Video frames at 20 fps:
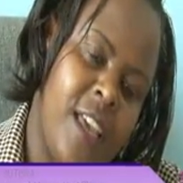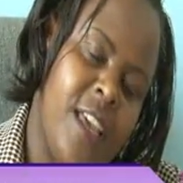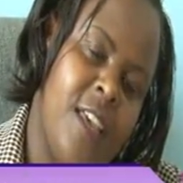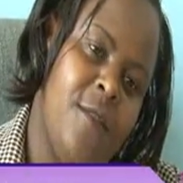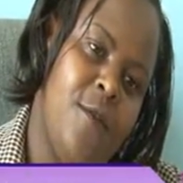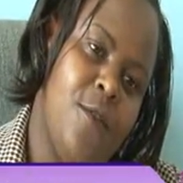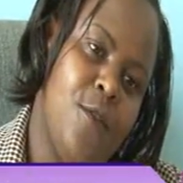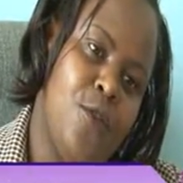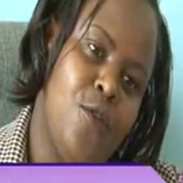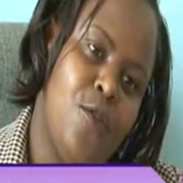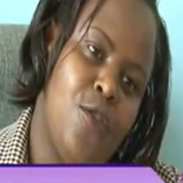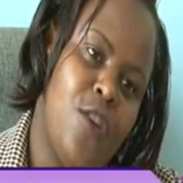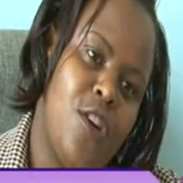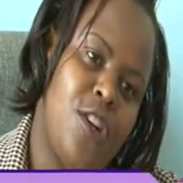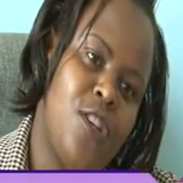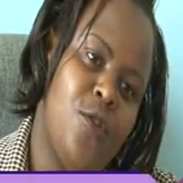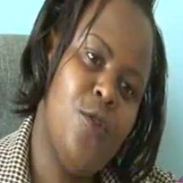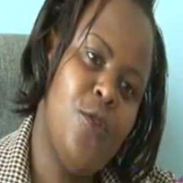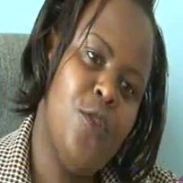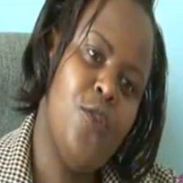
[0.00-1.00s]
If you do
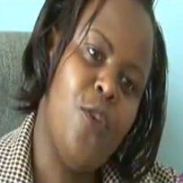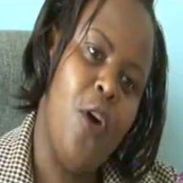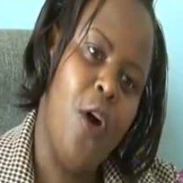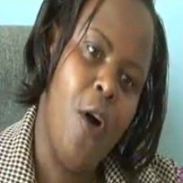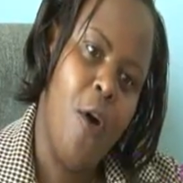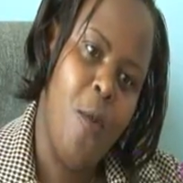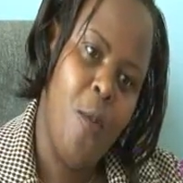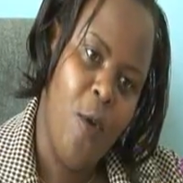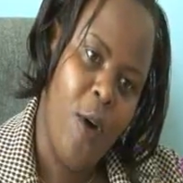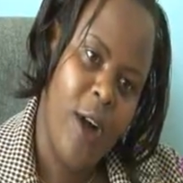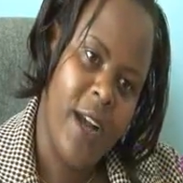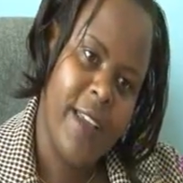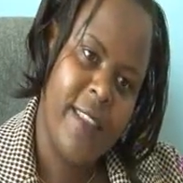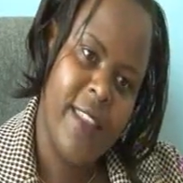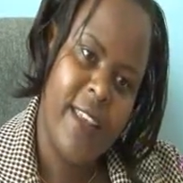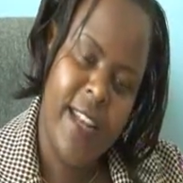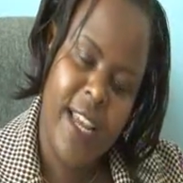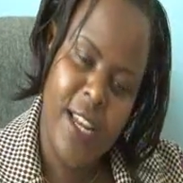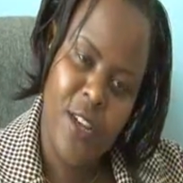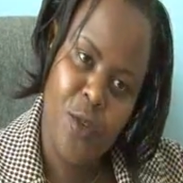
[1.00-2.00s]
not do your homework,
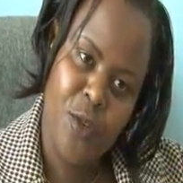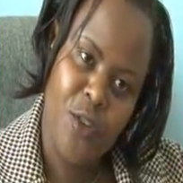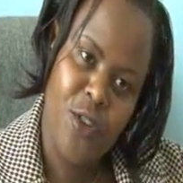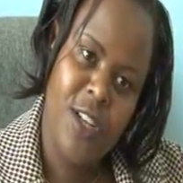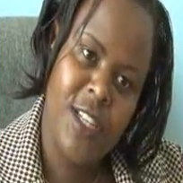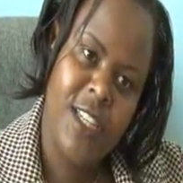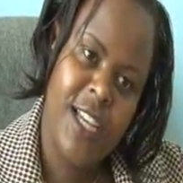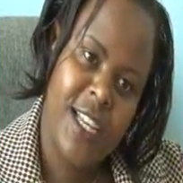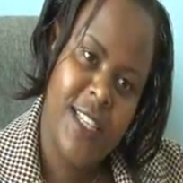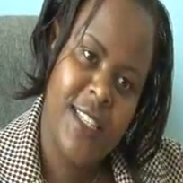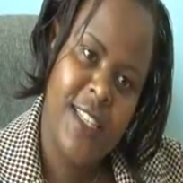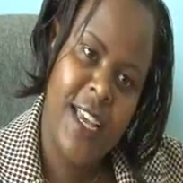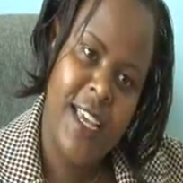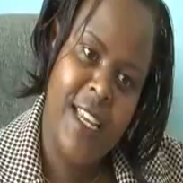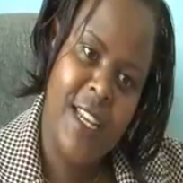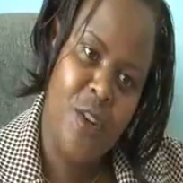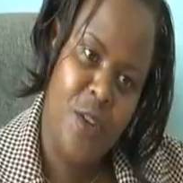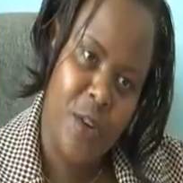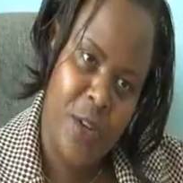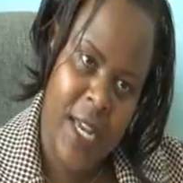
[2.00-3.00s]
then I should not just
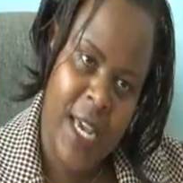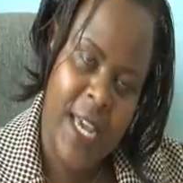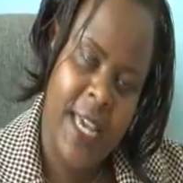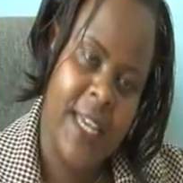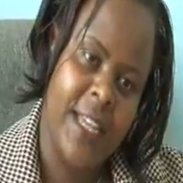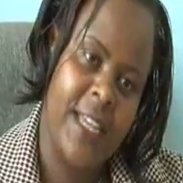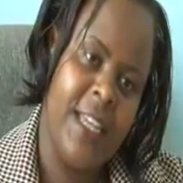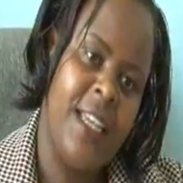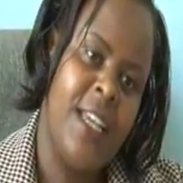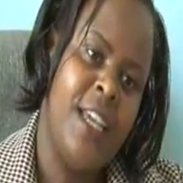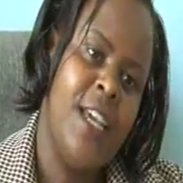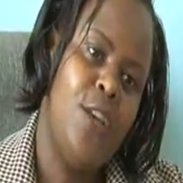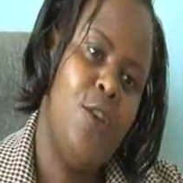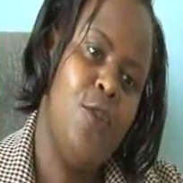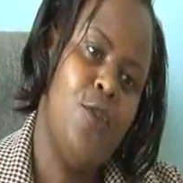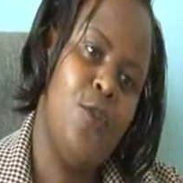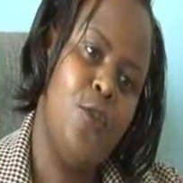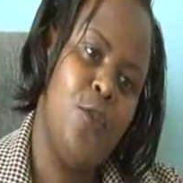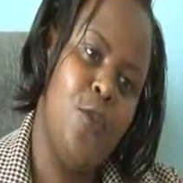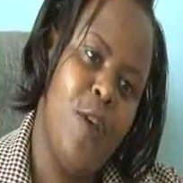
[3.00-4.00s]
sign your diary.
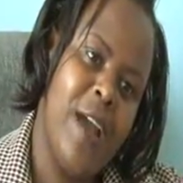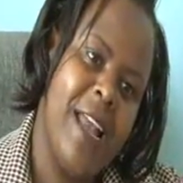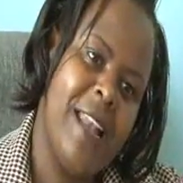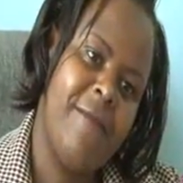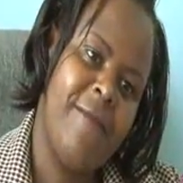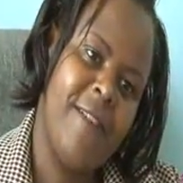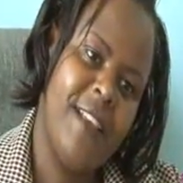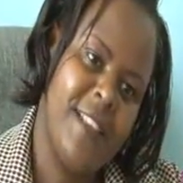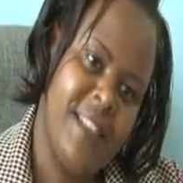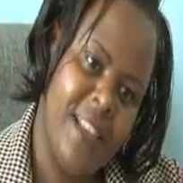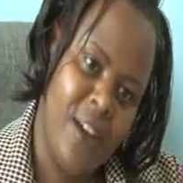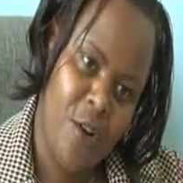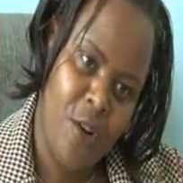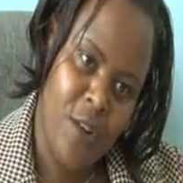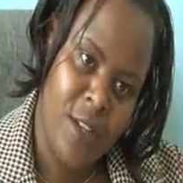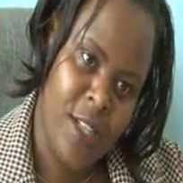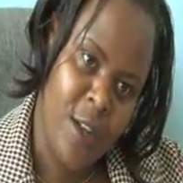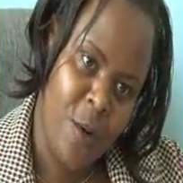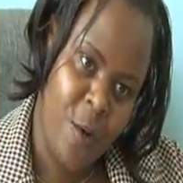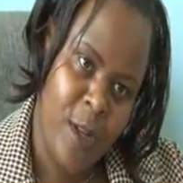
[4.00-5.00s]
You should go and face the
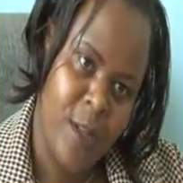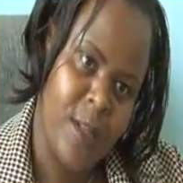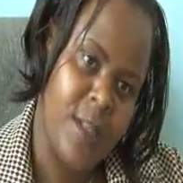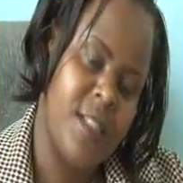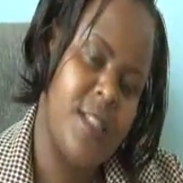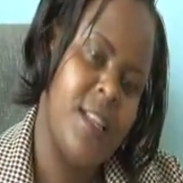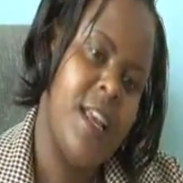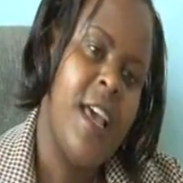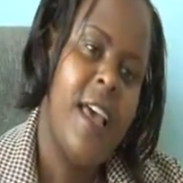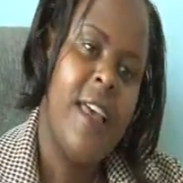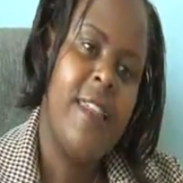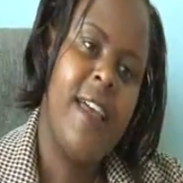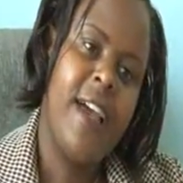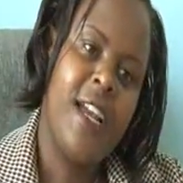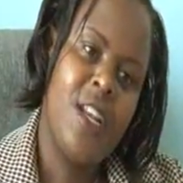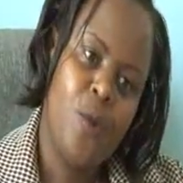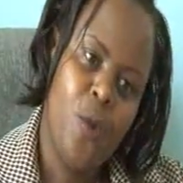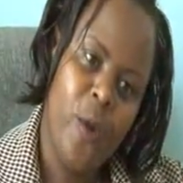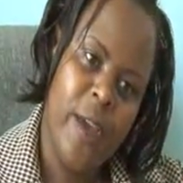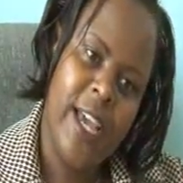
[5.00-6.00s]
consequences.
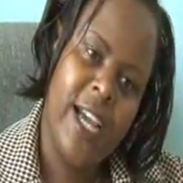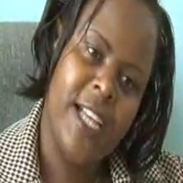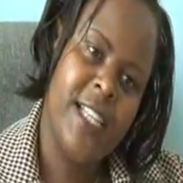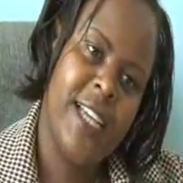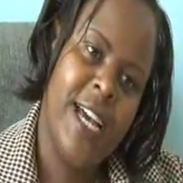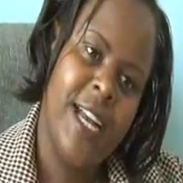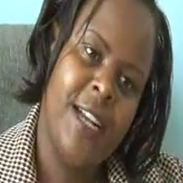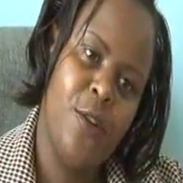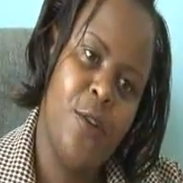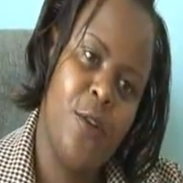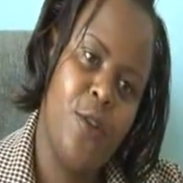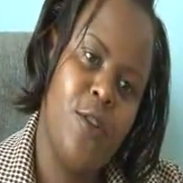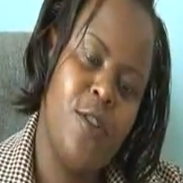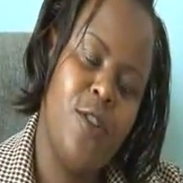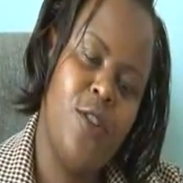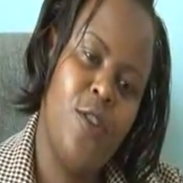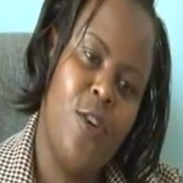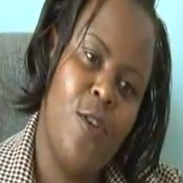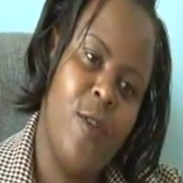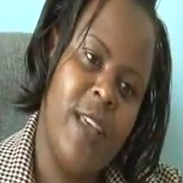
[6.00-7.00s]
That way a child
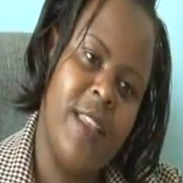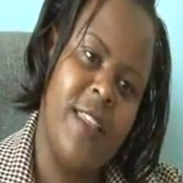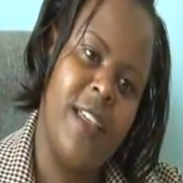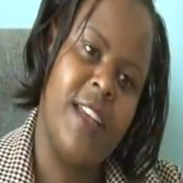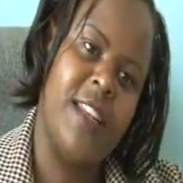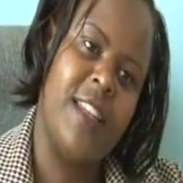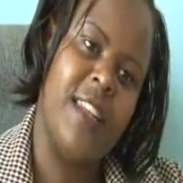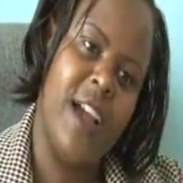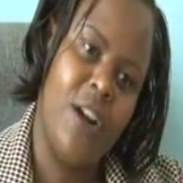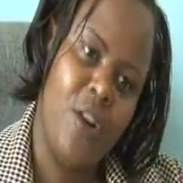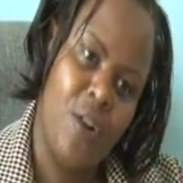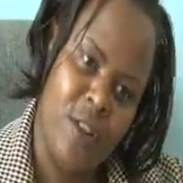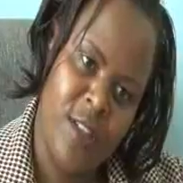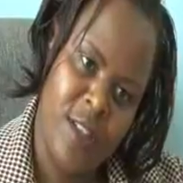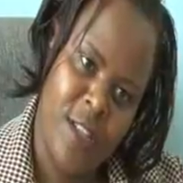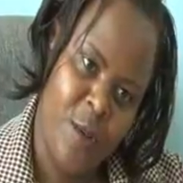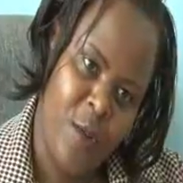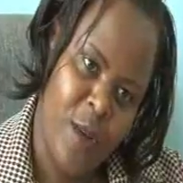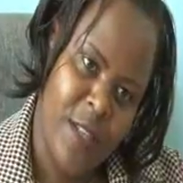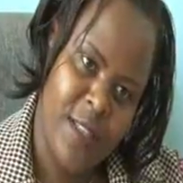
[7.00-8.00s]
grows knowing that there are
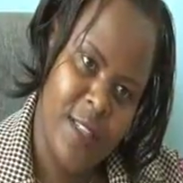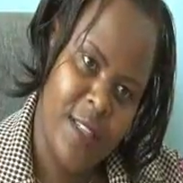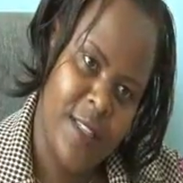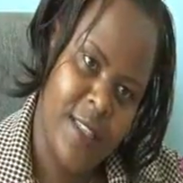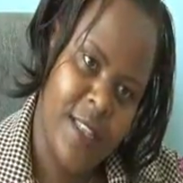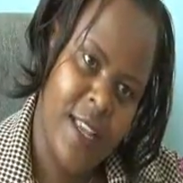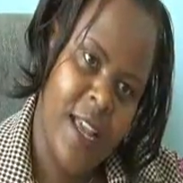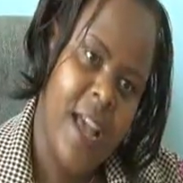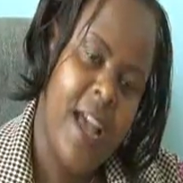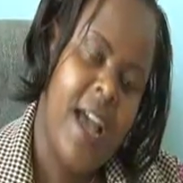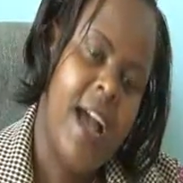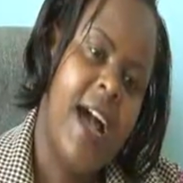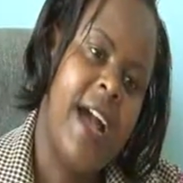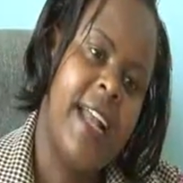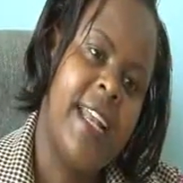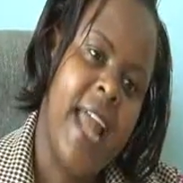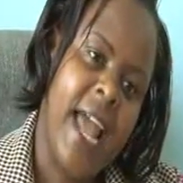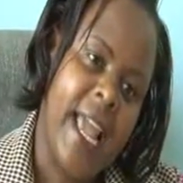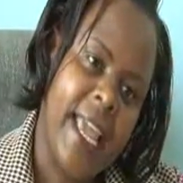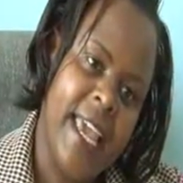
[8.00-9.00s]
consequences. Yeah.
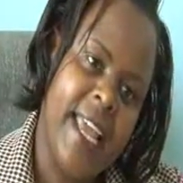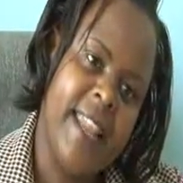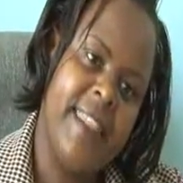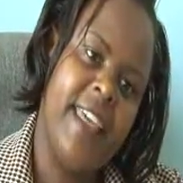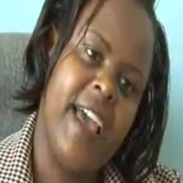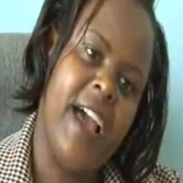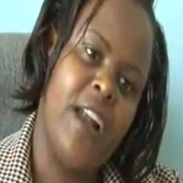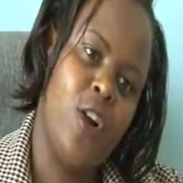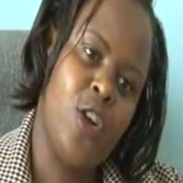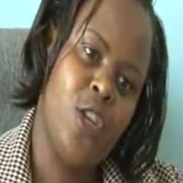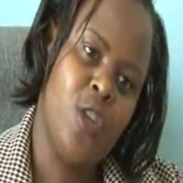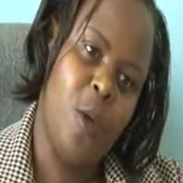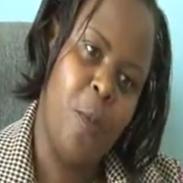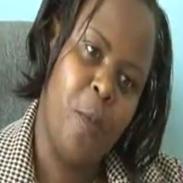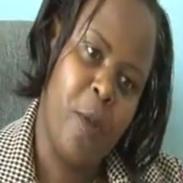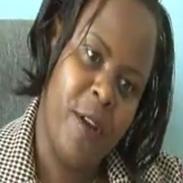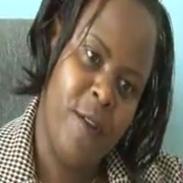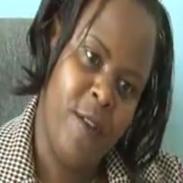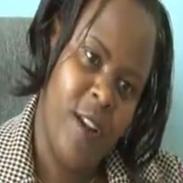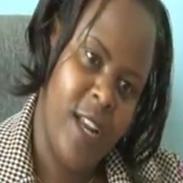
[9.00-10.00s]
And again, there are lots
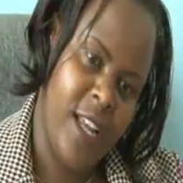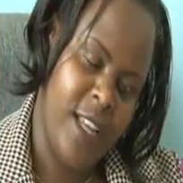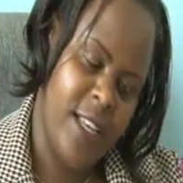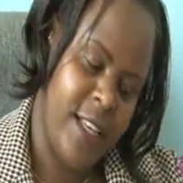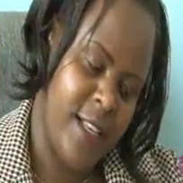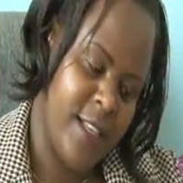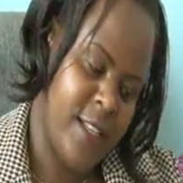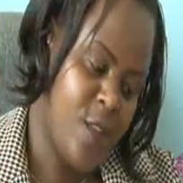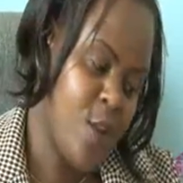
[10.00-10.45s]
of privileges.